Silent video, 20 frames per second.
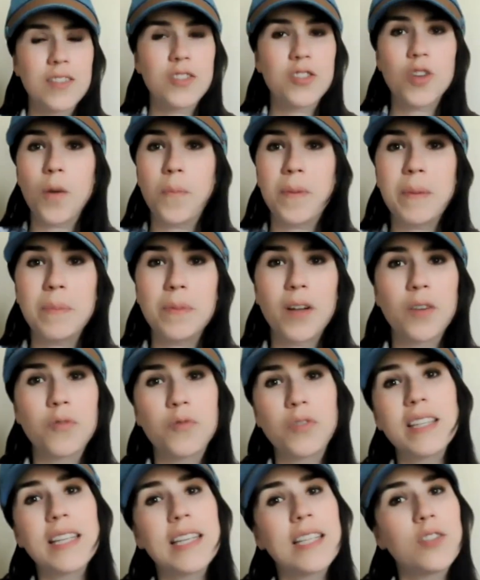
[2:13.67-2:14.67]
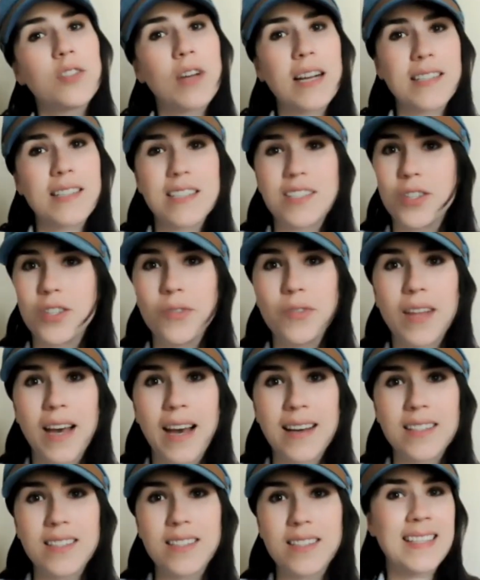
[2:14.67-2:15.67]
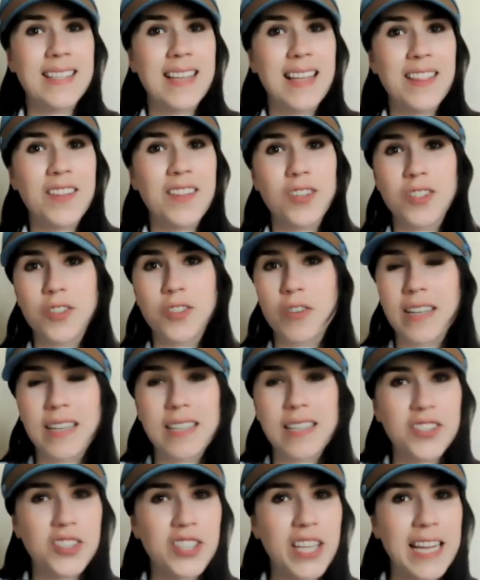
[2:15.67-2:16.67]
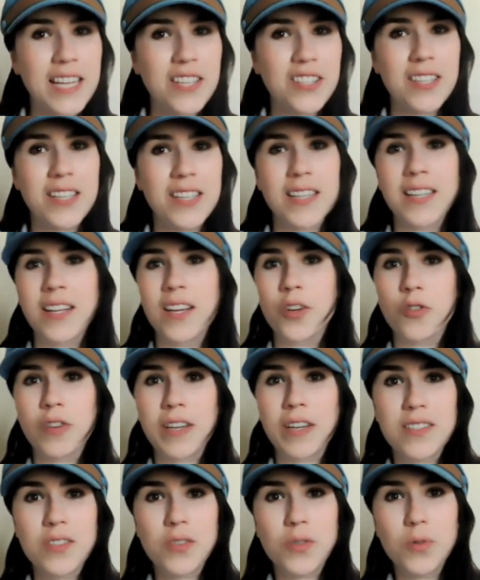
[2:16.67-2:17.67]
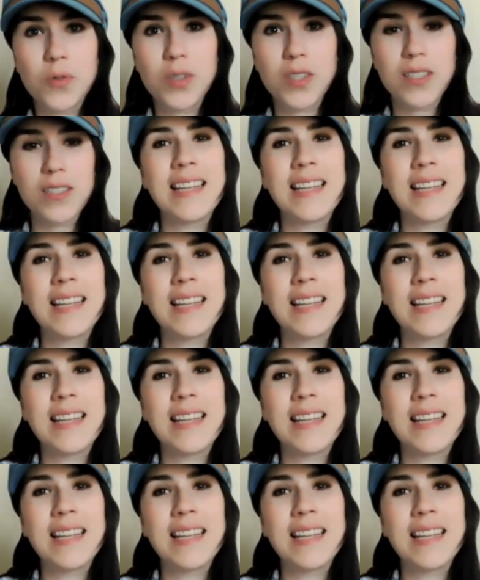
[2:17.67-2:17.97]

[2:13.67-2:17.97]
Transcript: So people are really attracted to that as there's great education, great school.